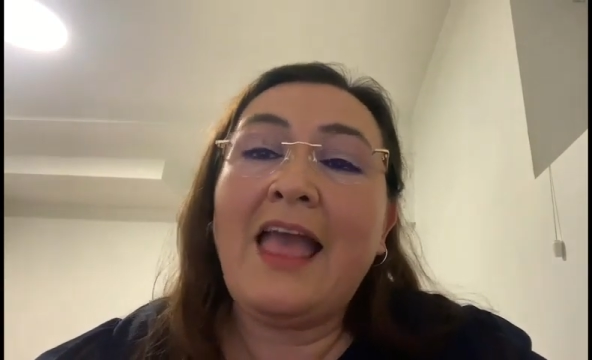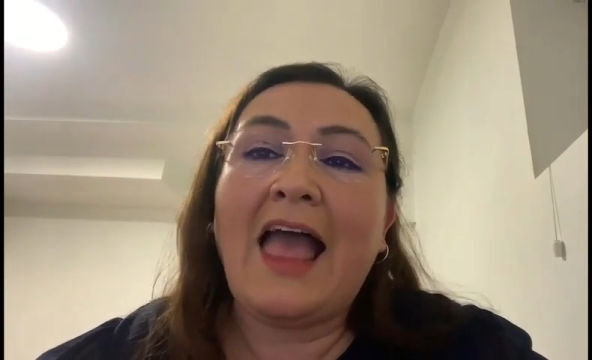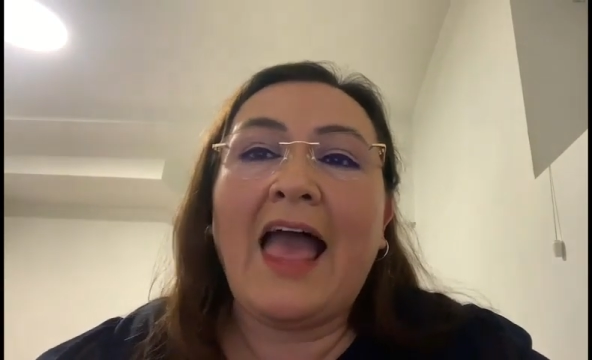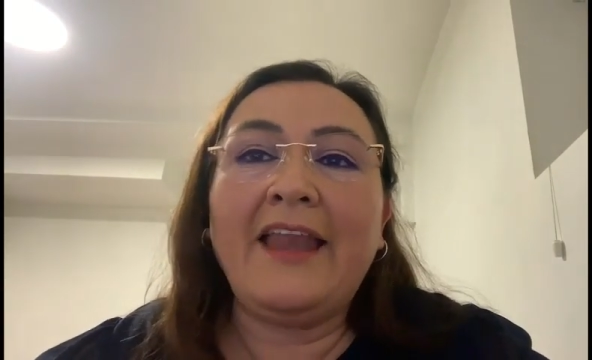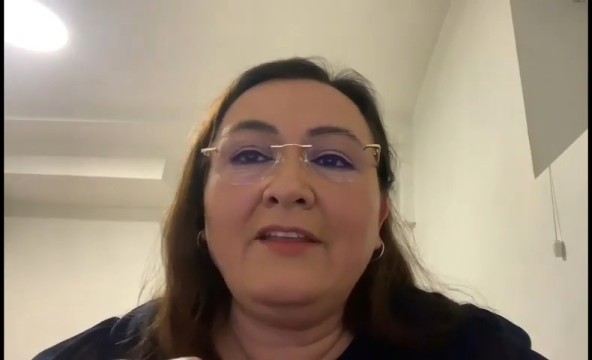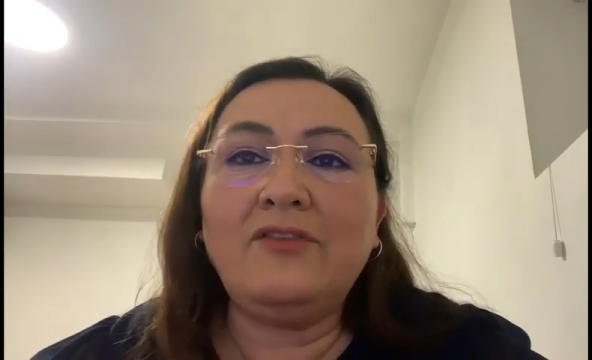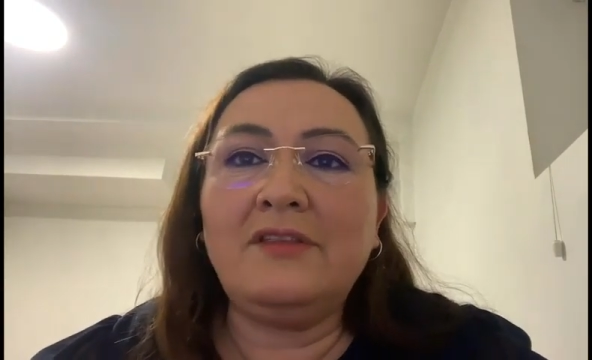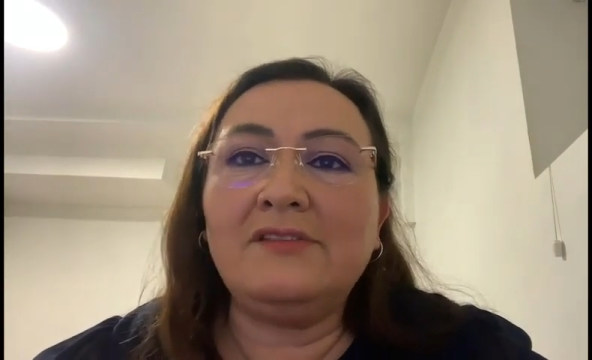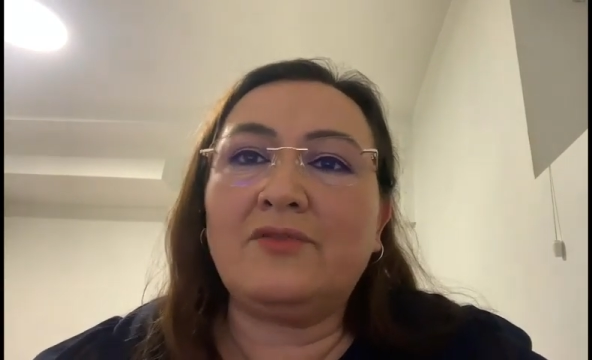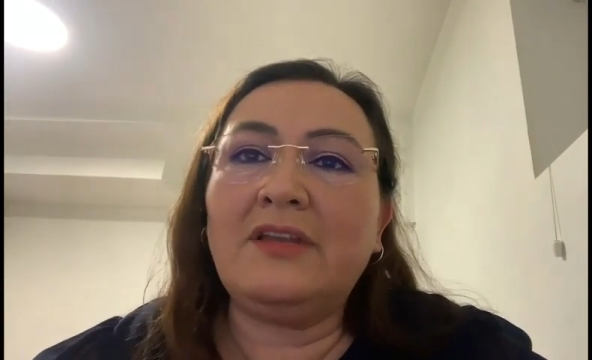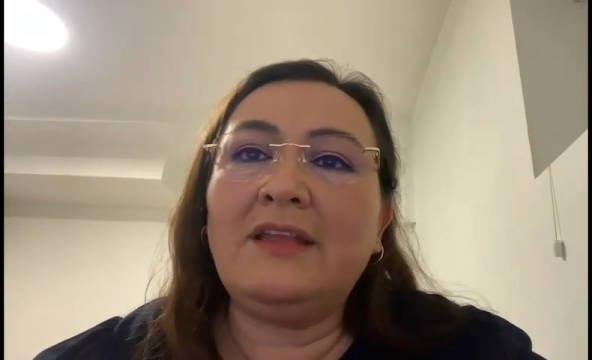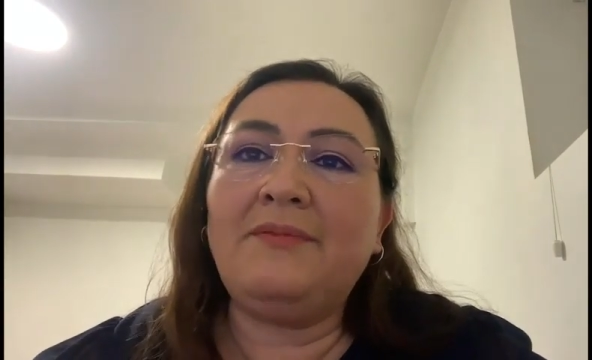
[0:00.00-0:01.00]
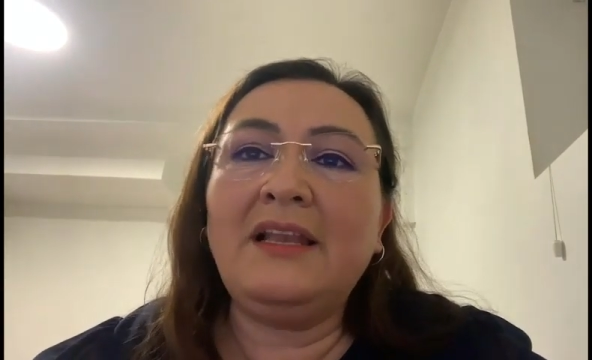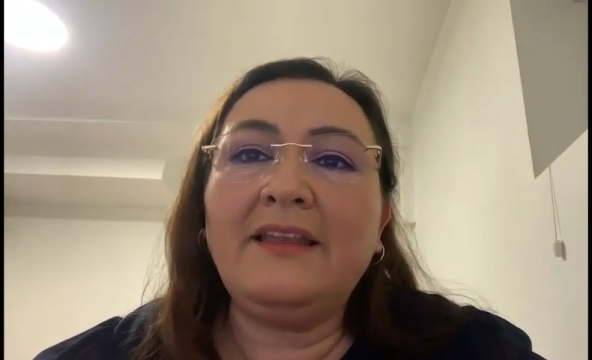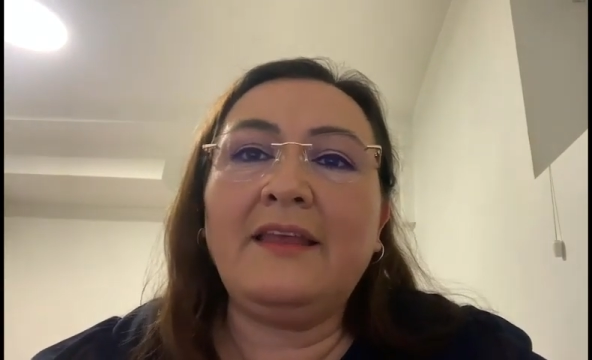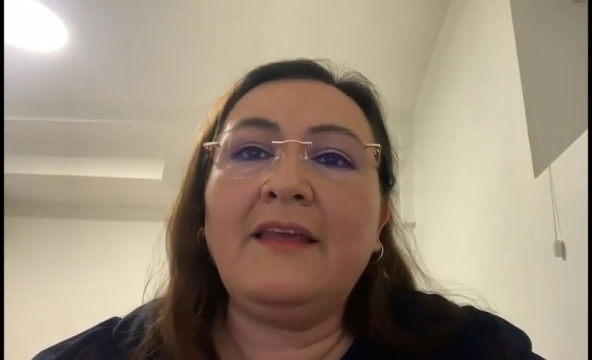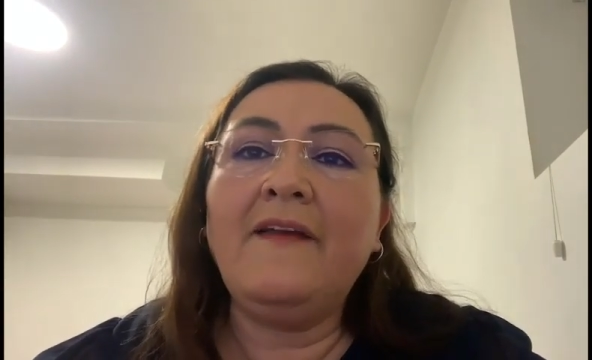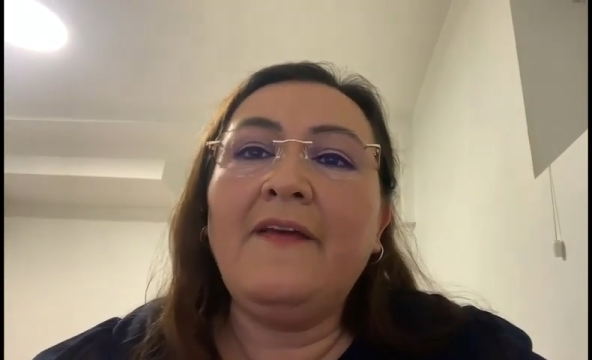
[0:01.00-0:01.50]
adding to this
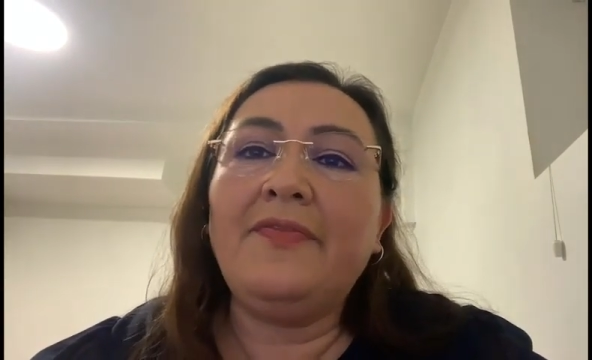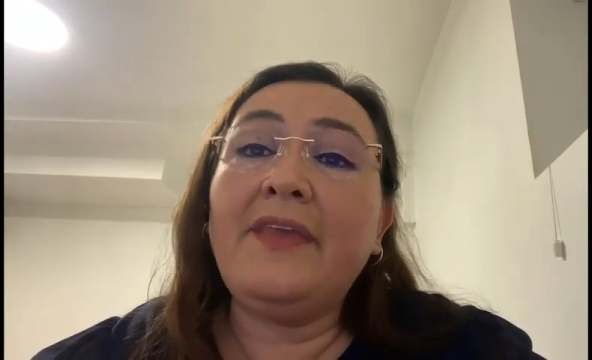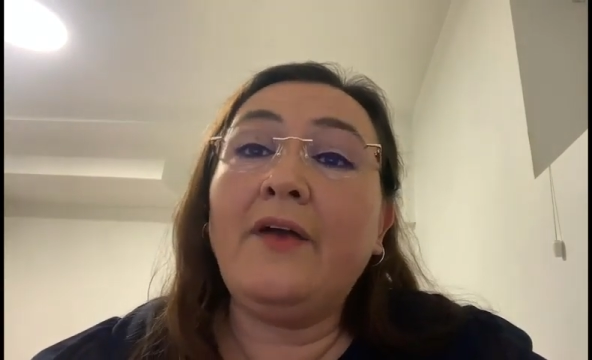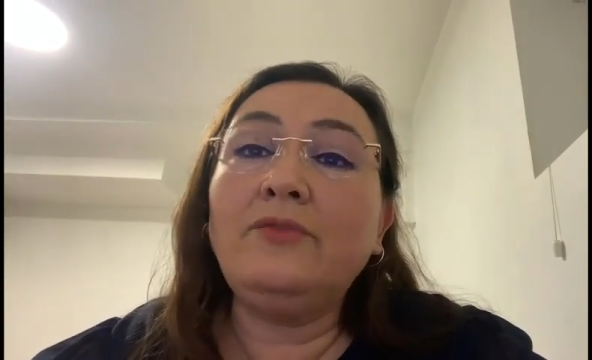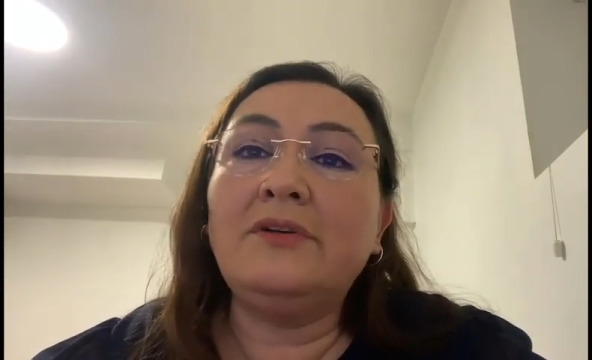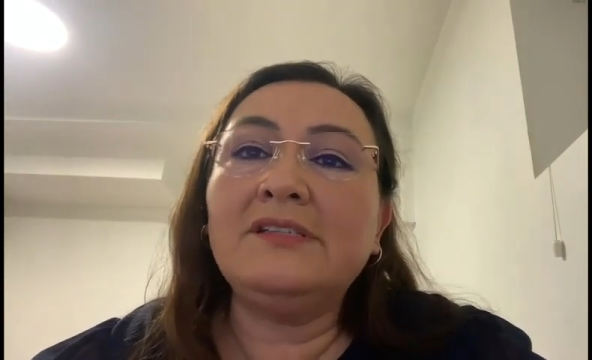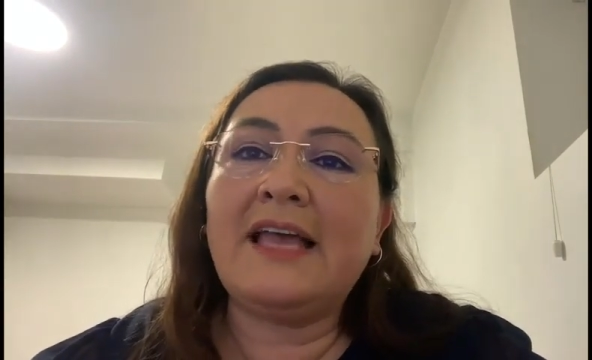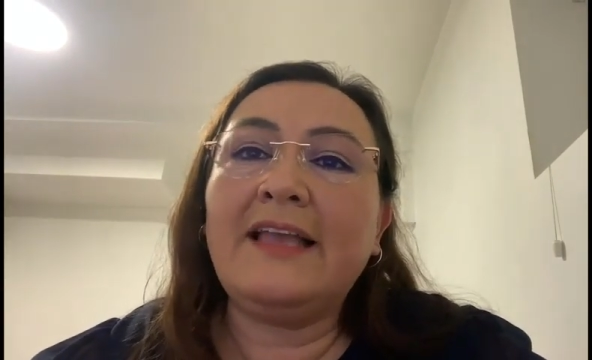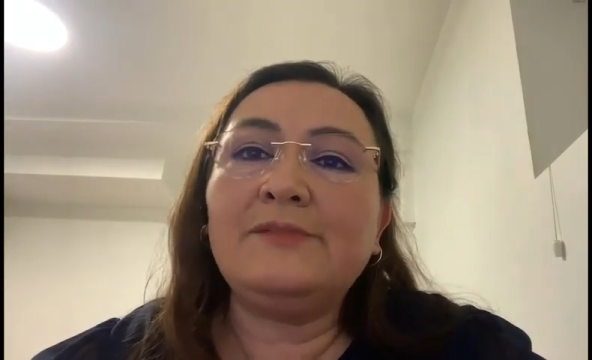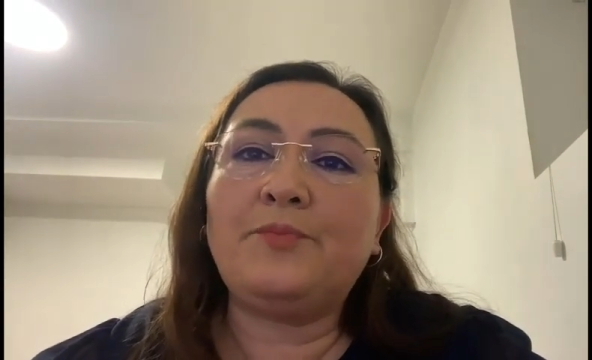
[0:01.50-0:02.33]
credibility. The author cites